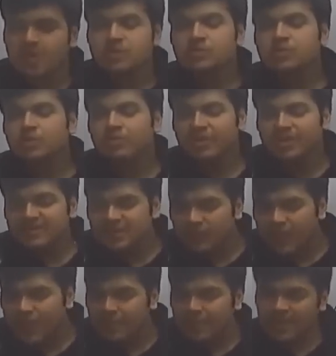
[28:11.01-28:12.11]
So the reason
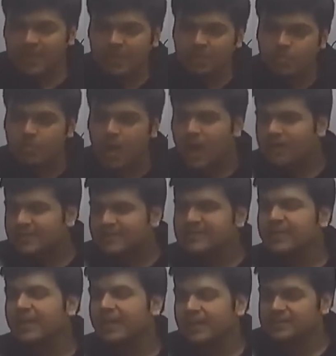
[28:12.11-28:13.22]
why I'm making you mark these
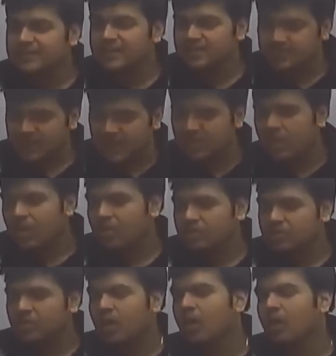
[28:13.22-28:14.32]
in indices in
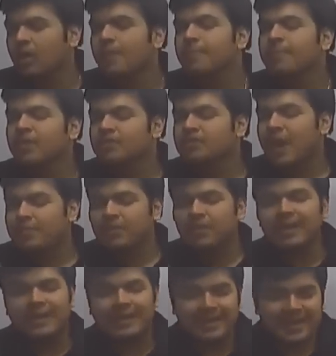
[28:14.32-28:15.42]
your chapter
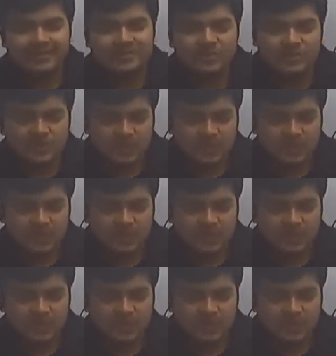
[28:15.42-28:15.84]
indexes,